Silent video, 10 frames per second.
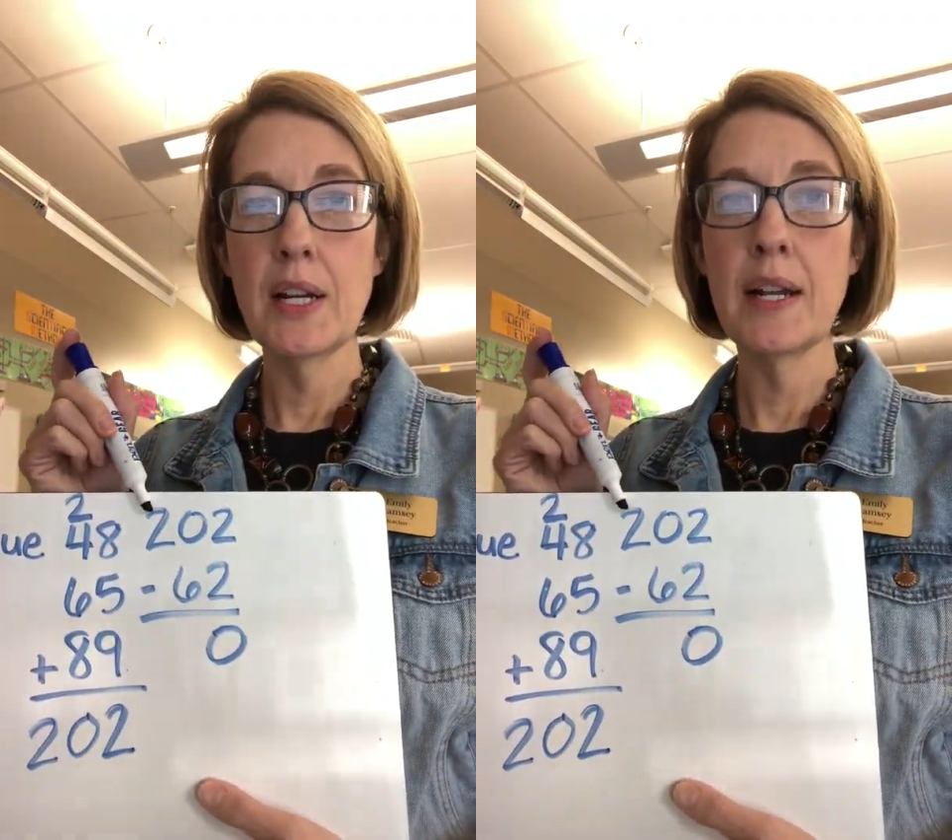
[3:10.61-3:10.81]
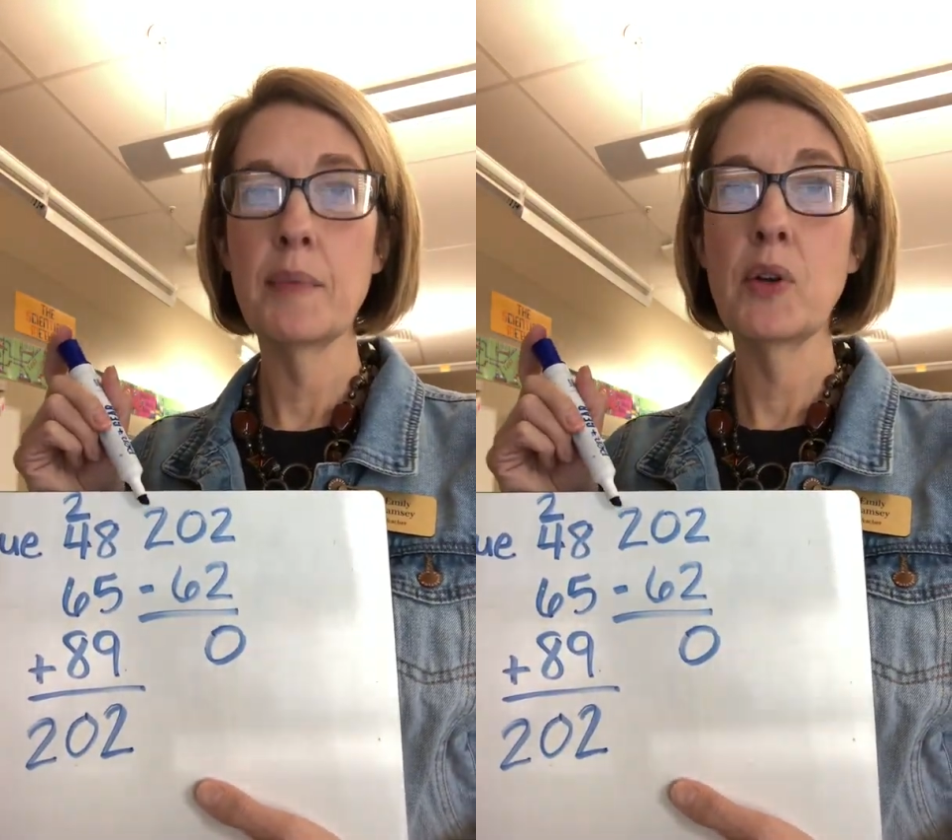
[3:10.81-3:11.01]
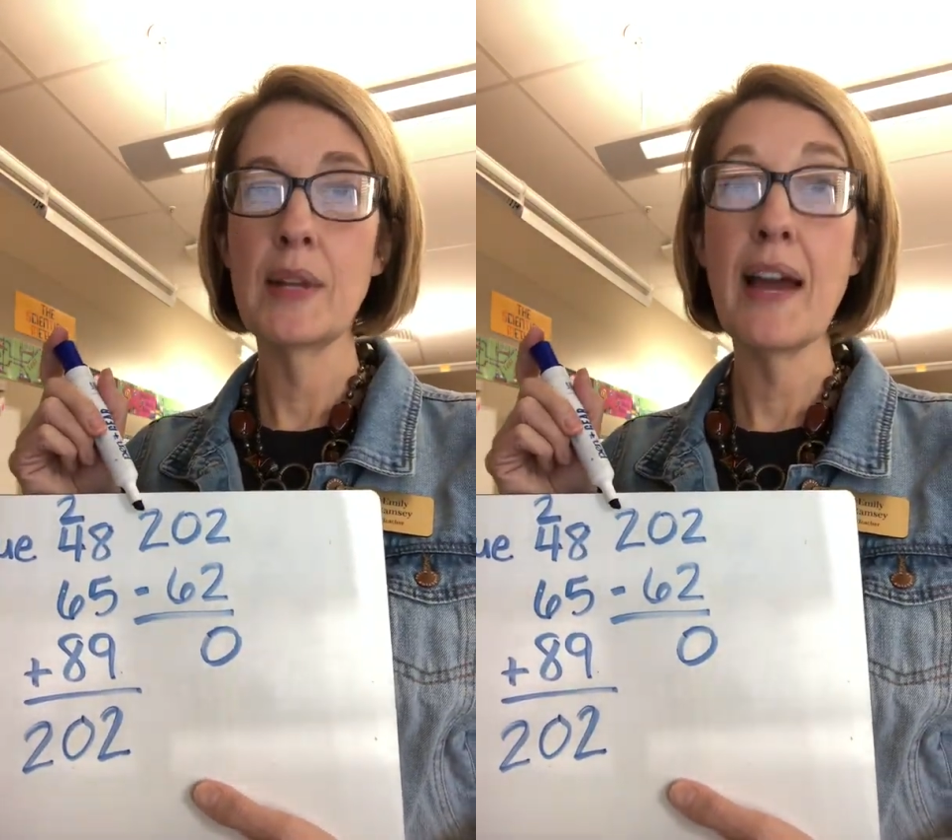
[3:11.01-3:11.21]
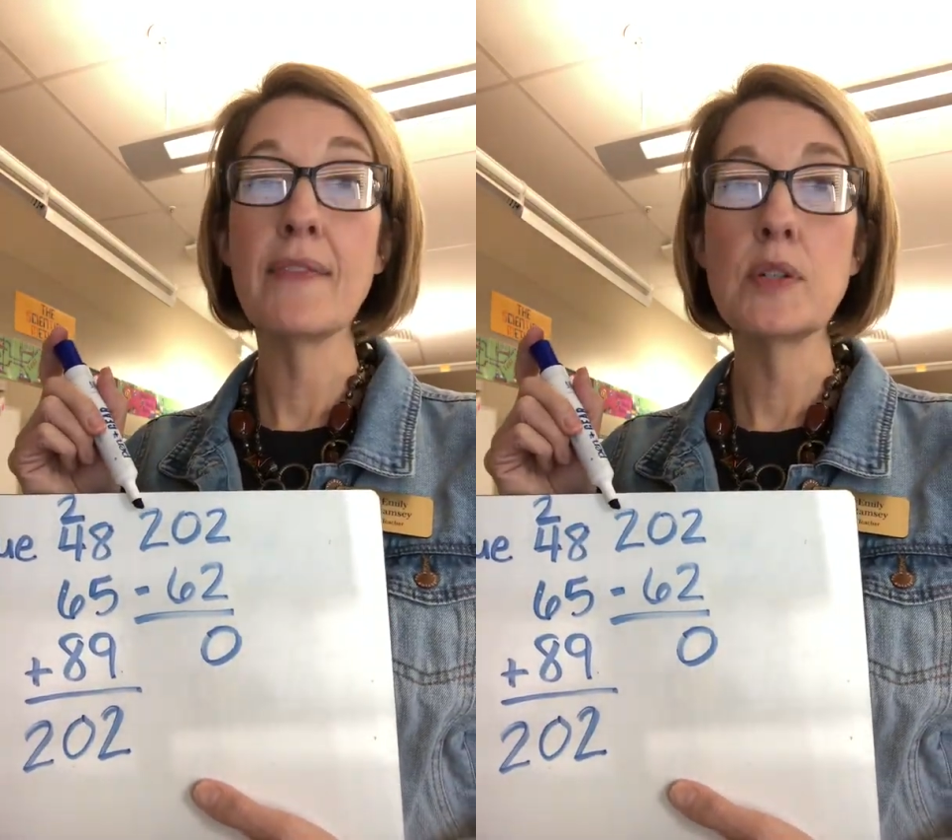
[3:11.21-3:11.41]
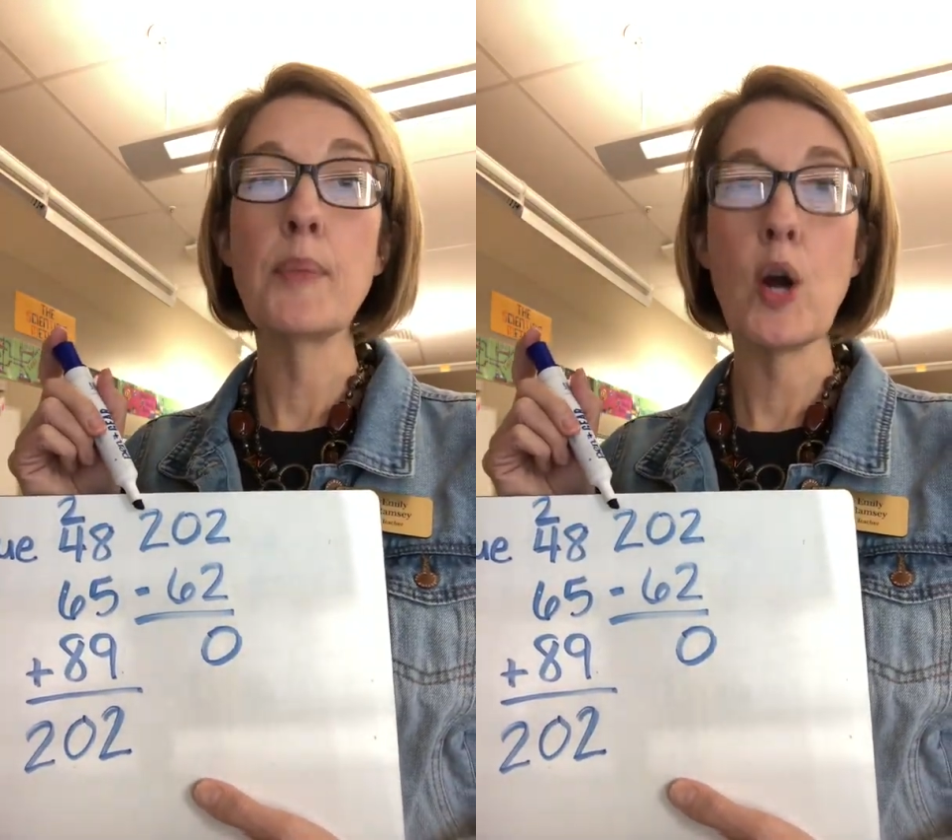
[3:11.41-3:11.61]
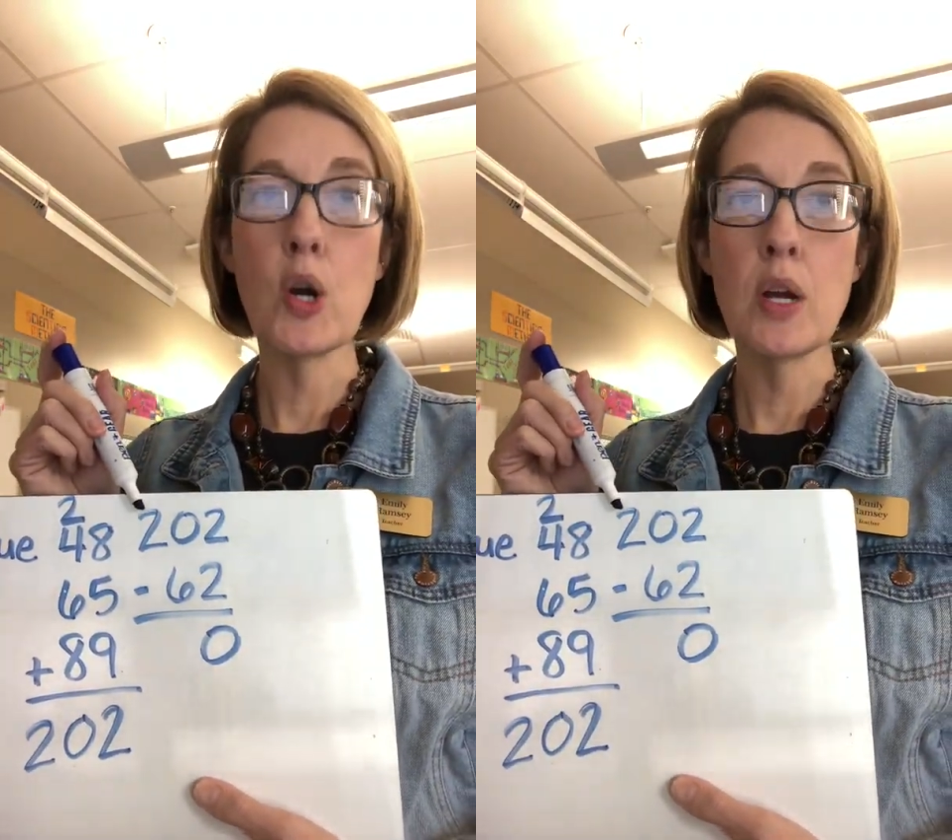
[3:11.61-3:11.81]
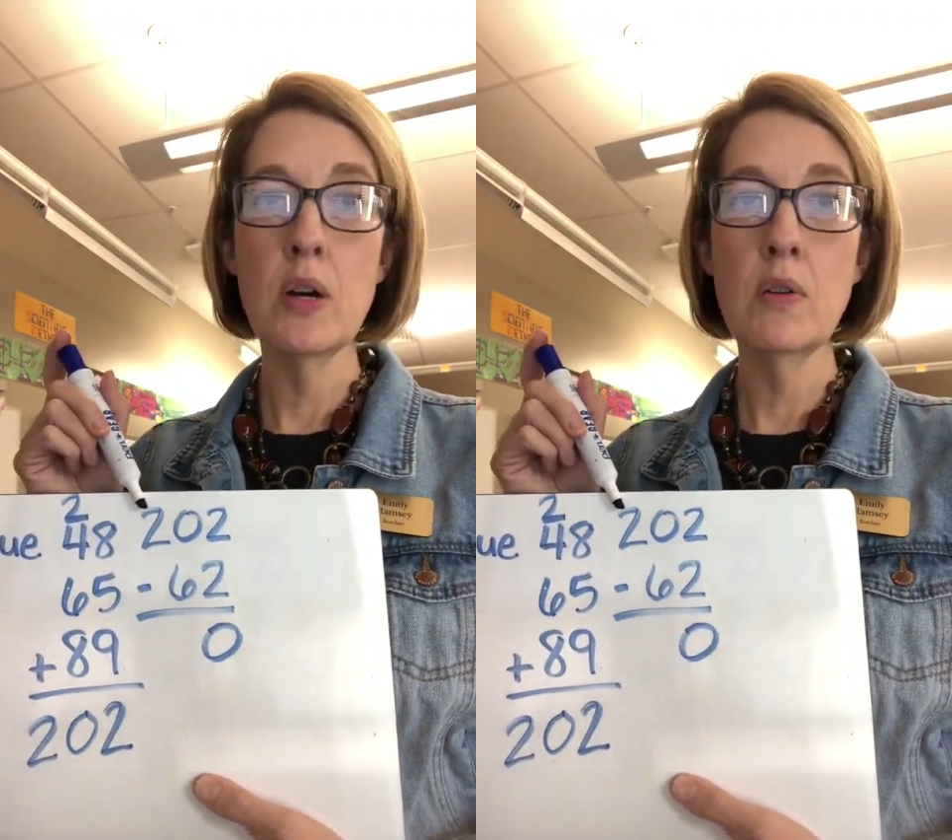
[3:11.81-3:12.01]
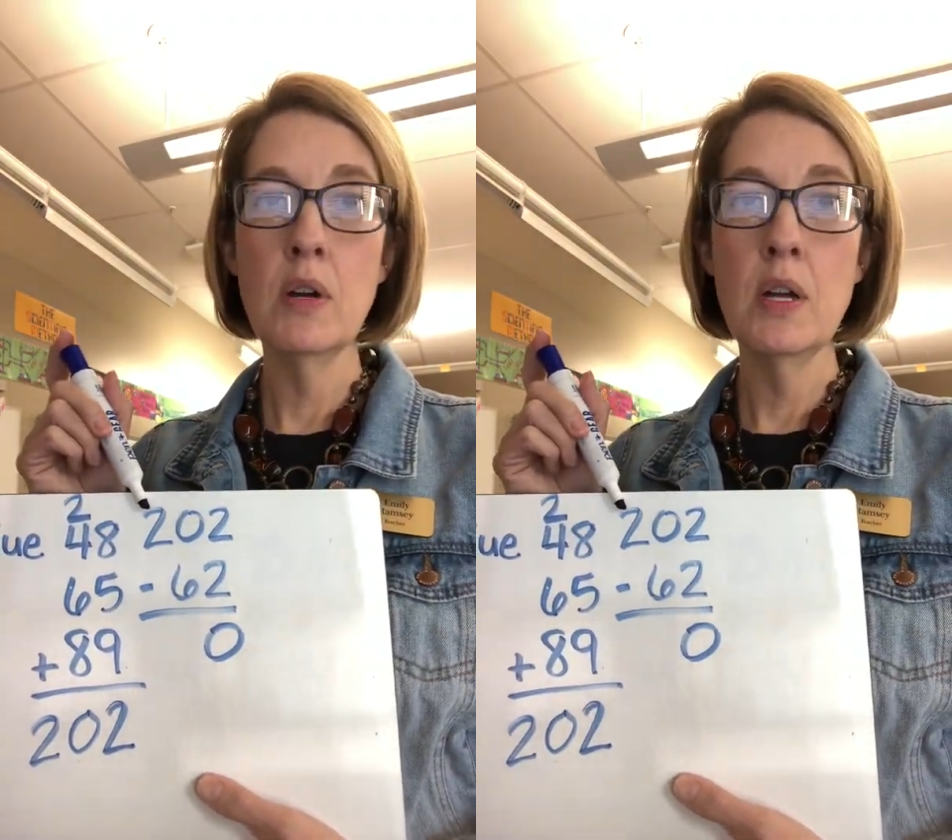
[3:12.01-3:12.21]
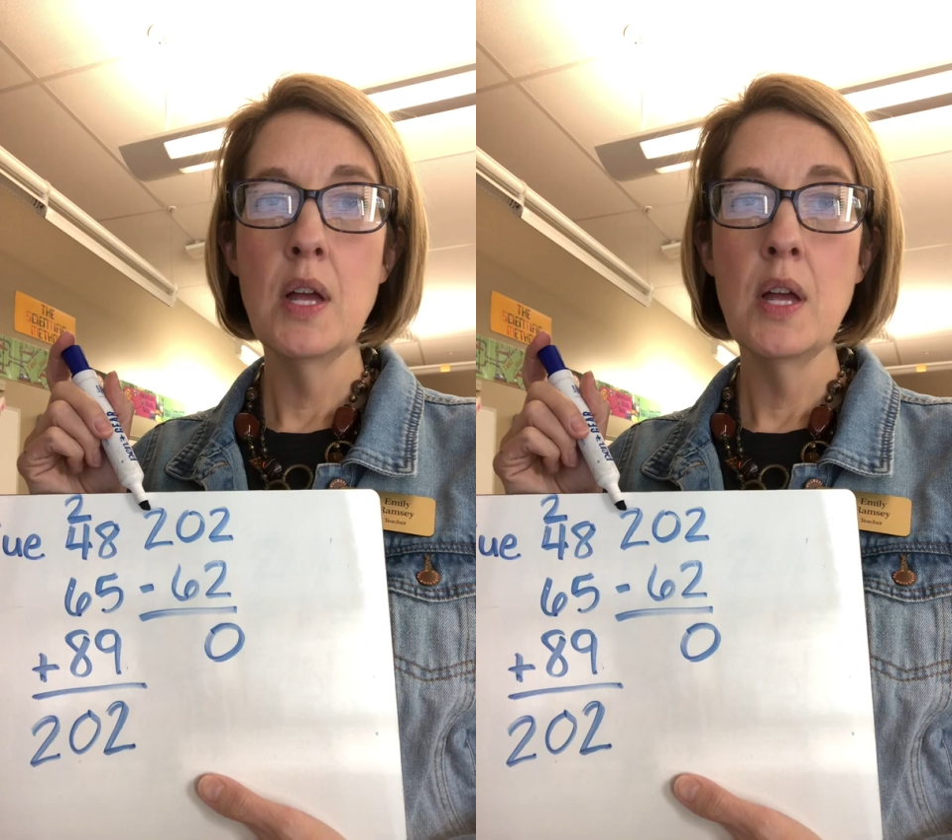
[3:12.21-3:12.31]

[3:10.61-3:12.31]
and I'm going to have to borrow